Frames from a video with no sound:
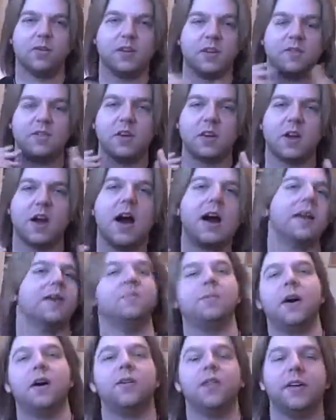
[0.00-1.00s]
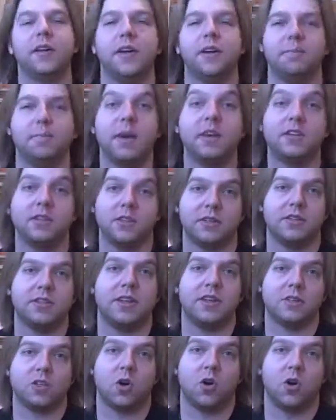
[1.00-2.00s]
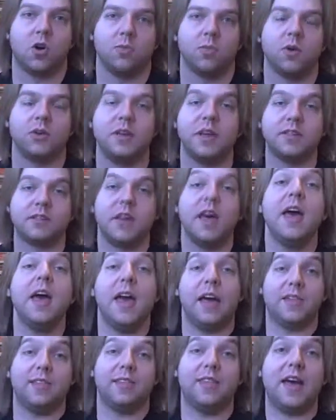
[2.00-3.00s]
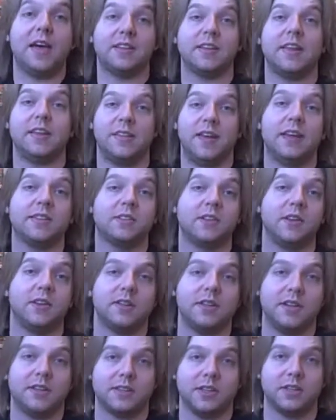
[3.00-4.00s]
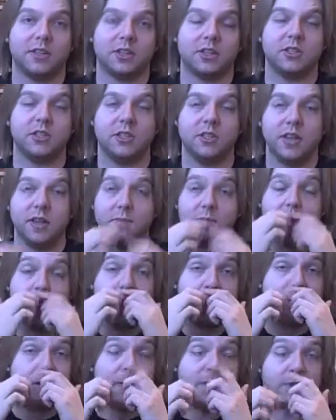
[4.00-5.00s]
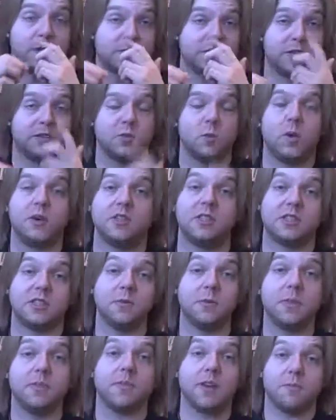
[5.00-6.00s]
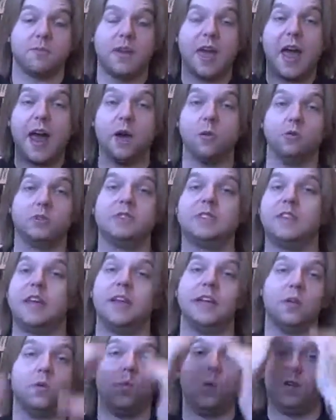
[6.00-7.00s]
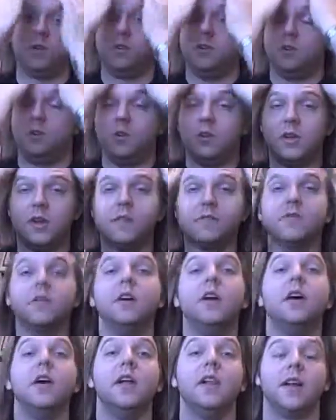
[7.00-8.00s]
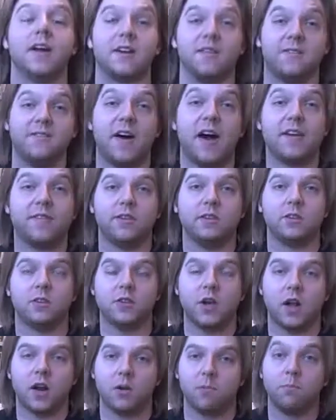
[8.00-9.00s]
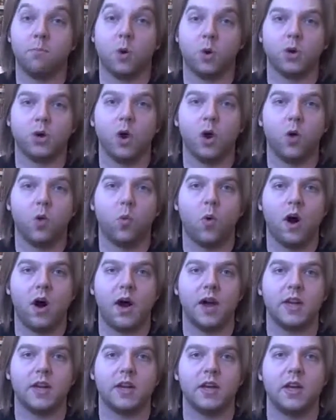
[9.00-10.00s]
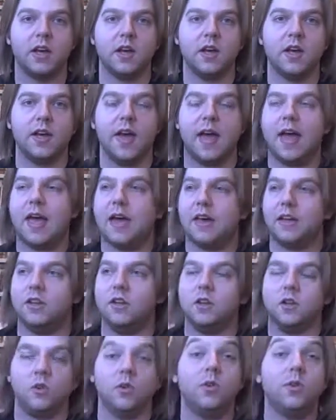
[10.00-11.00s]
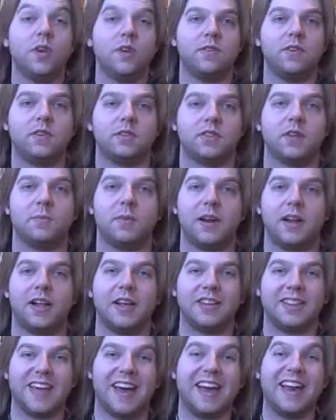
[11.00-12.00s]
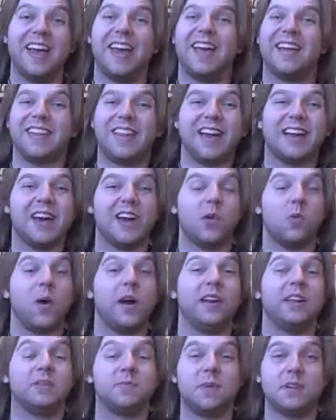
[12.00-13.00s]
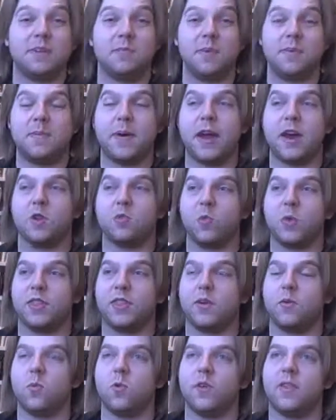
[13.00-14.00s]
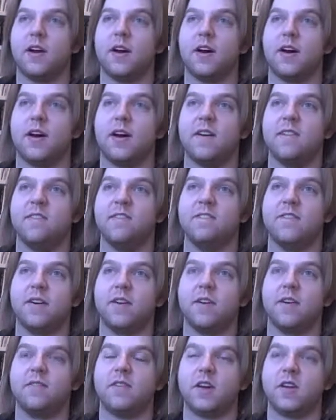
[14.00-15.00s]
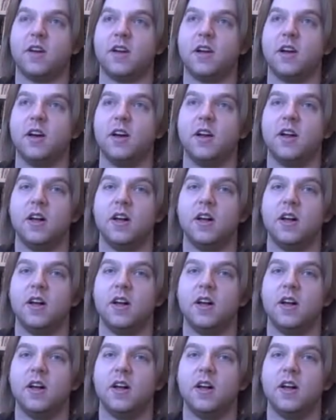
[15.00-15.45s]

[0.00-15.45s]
give you cotton mouth and basically taste horrible. It's going to taste like shit to them. All right, those kinds of wines. And some of them can be outstanding wines. You can have like a $500 Bordeaux wine, and you give it to somebody like that. That kind of wine is meant to be paired with a very, very